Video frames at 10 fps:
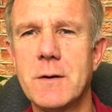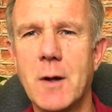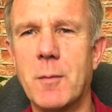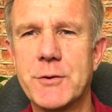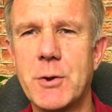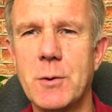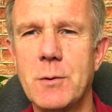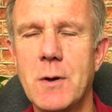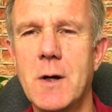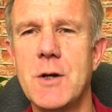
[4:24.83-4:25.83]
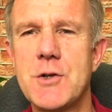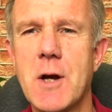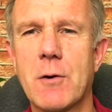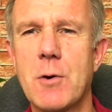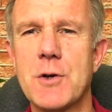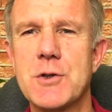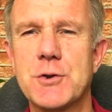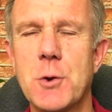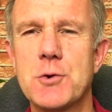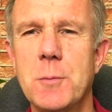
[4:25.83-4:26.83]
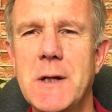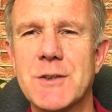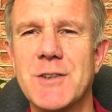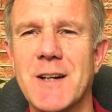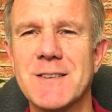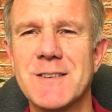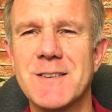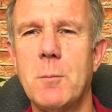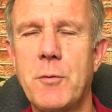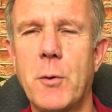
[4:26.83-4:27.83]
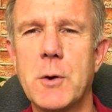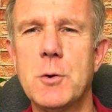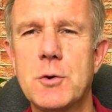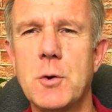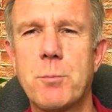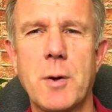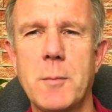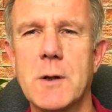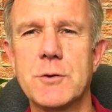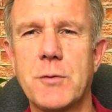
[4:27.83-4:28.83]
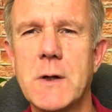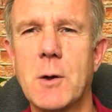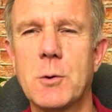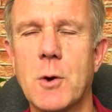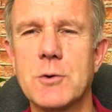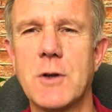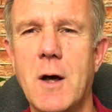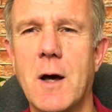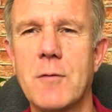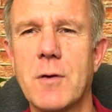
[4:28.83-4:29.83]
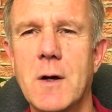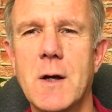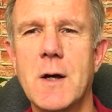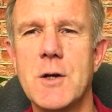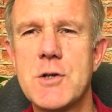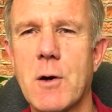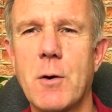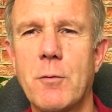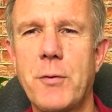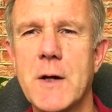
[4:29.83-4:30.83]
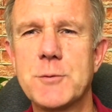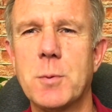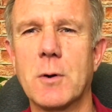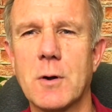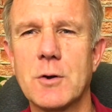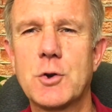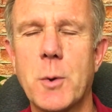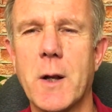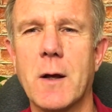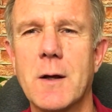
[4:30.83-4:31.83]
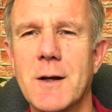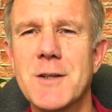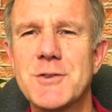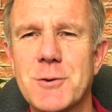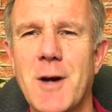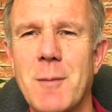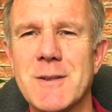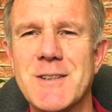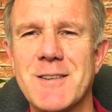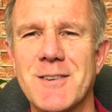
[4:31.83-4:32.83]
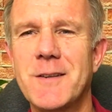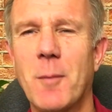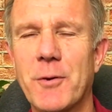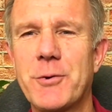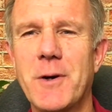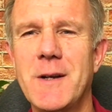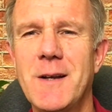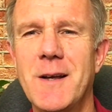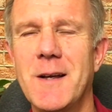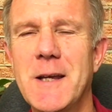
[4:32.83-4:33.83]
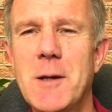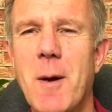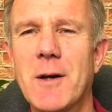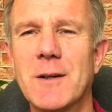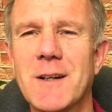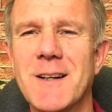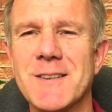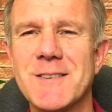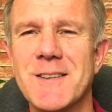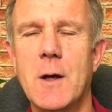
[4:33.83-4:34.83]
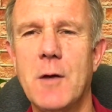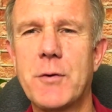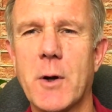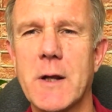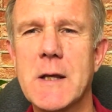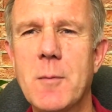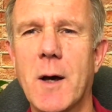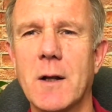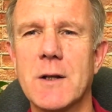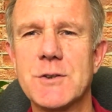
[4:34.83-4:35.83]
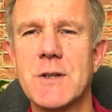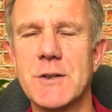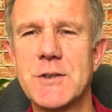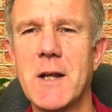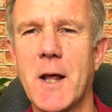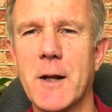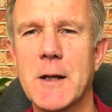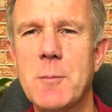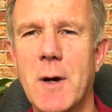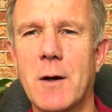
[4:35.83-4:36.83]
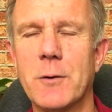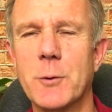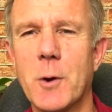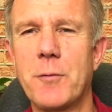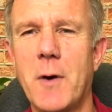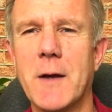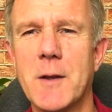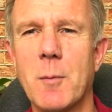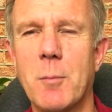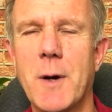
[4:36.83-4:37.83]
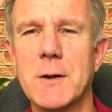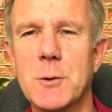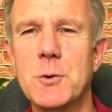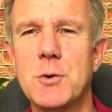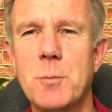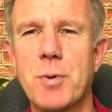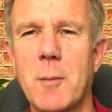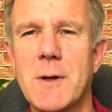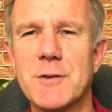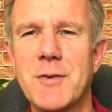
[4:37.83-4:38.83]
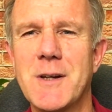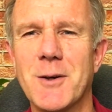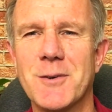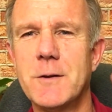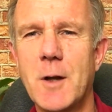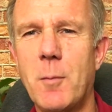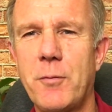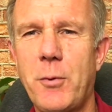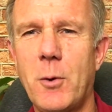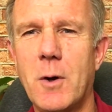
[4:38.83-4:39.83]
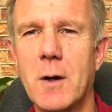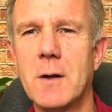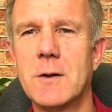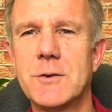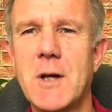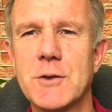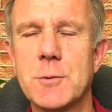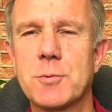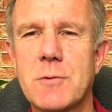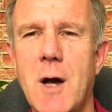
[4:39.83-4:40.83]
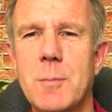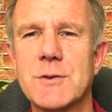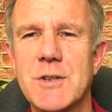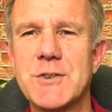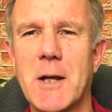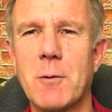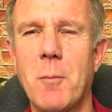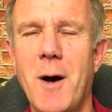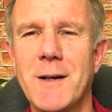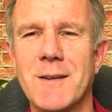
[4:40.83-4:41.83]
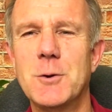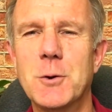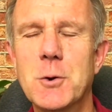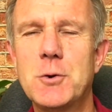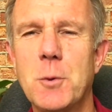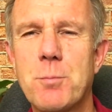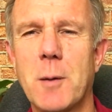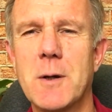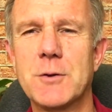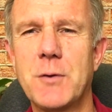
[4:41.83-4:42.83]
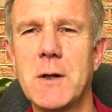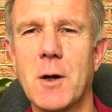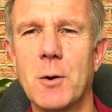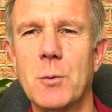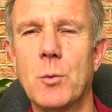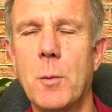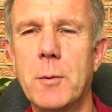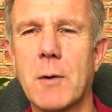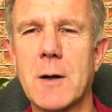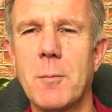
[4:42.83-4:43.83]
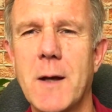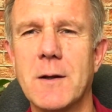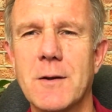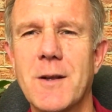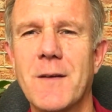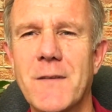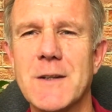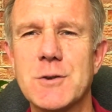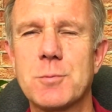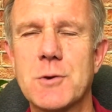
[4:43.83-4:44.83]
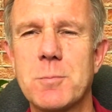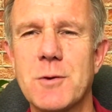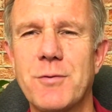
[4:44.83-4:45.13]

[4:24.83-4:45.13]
Number two, share across your social media sites. Before YouTube Premiere's video goes live, Share it on Facebook, Twitter, Instagram, etc. Number three, email your list. If you got an email list, send out an email notifying them about YouTube Premieres video. Number four, tell subscribers to set a reminder. Your YouTube Premieres video will be recommended in their subscription